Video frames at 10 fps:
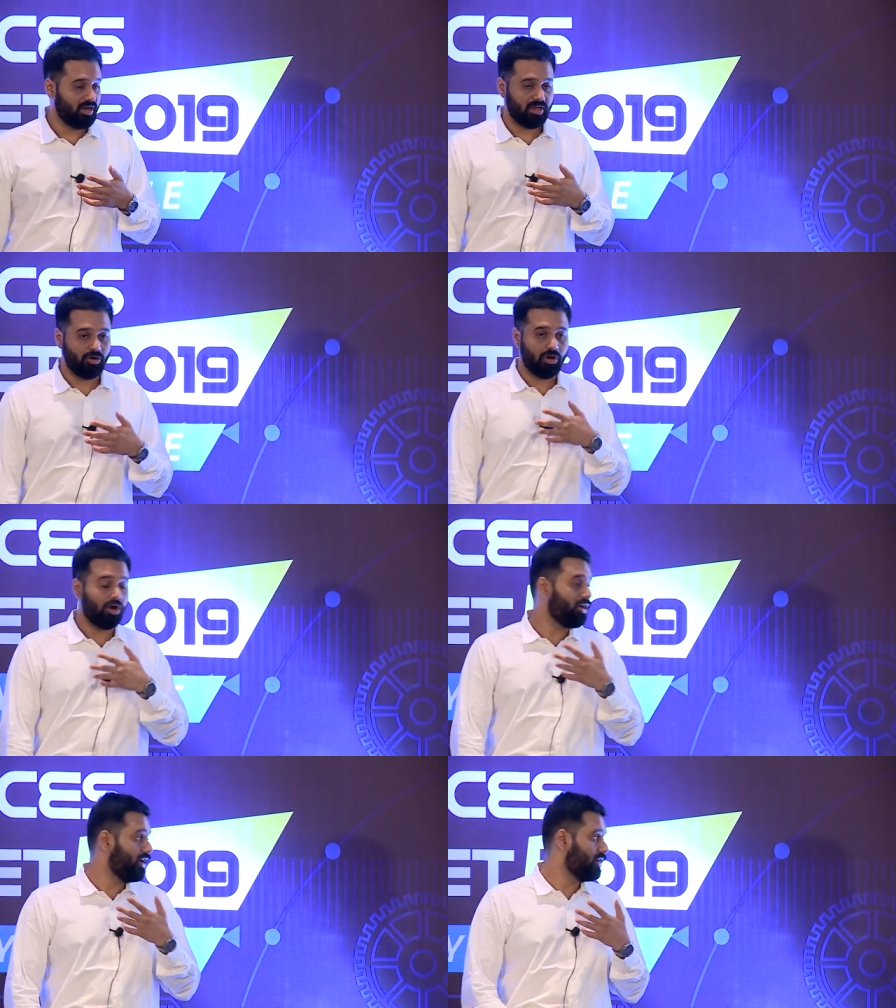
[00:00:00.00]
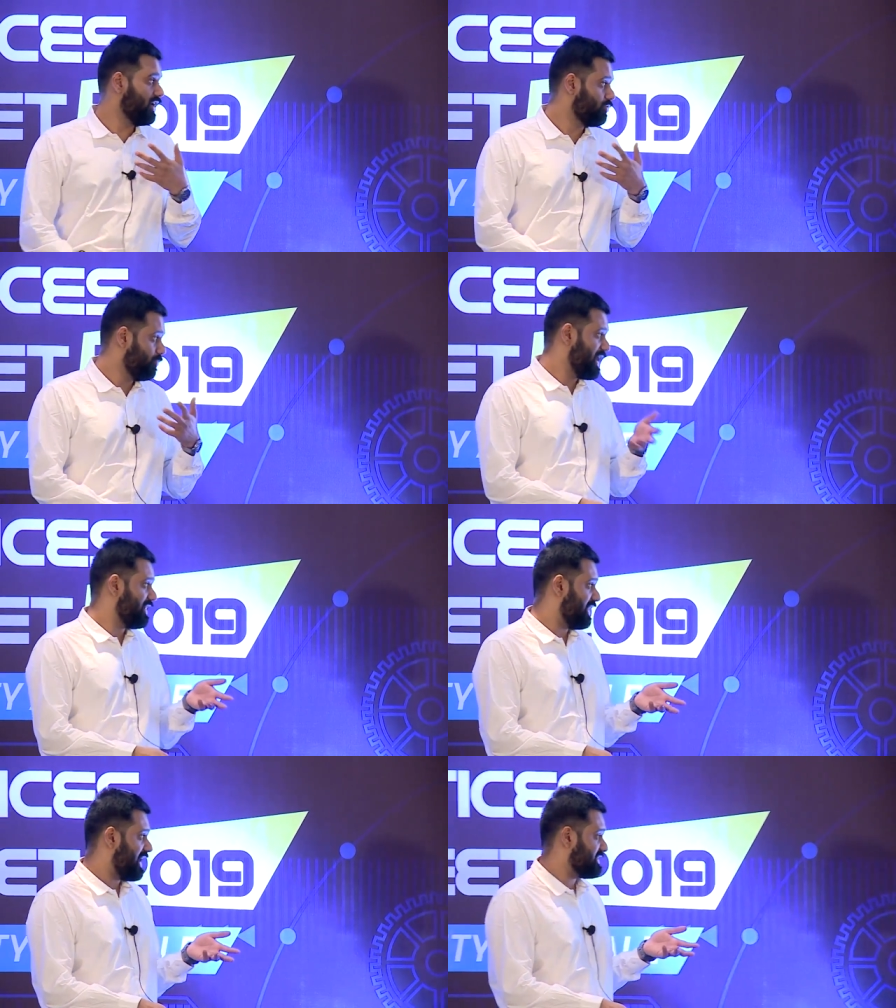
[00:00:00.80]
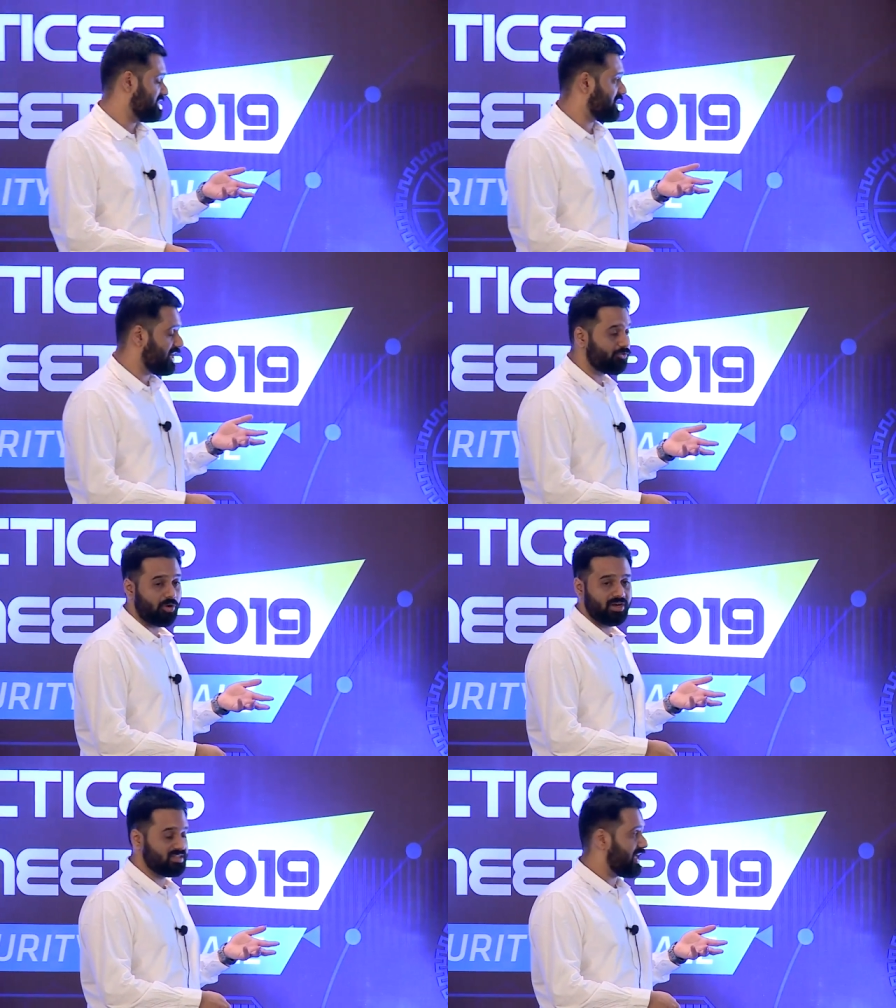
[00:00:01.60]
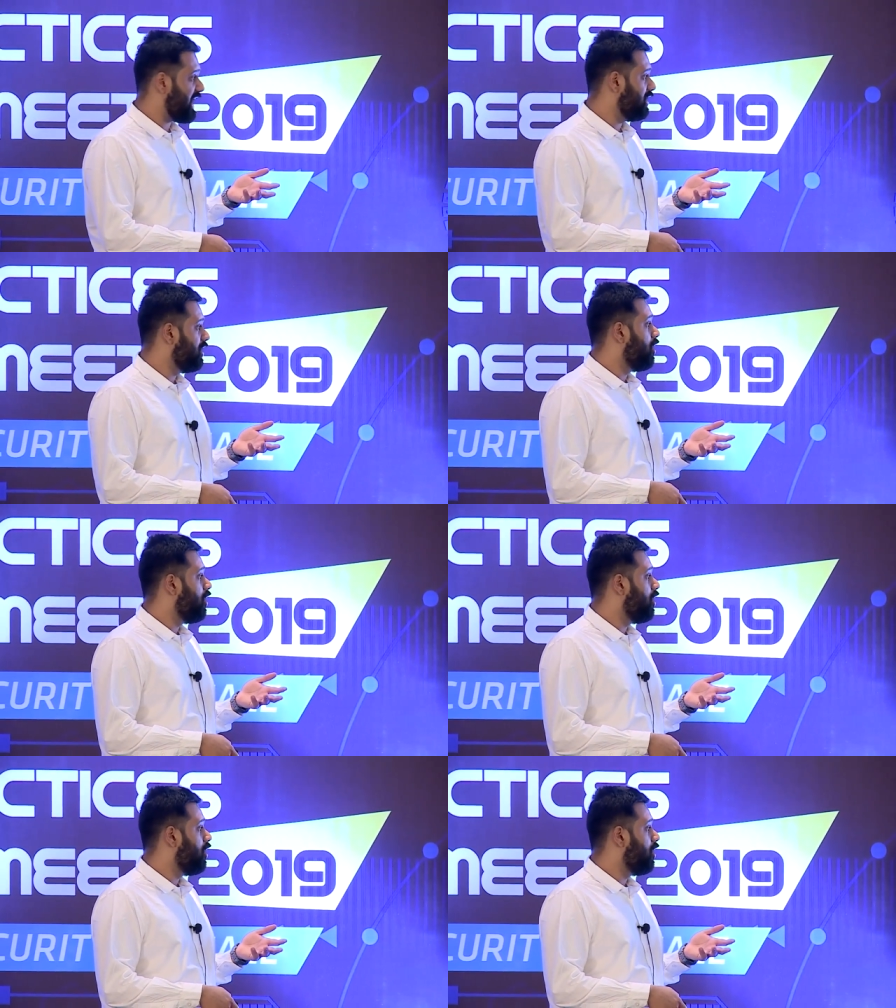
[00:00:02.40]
Or it could be as straightforward as that.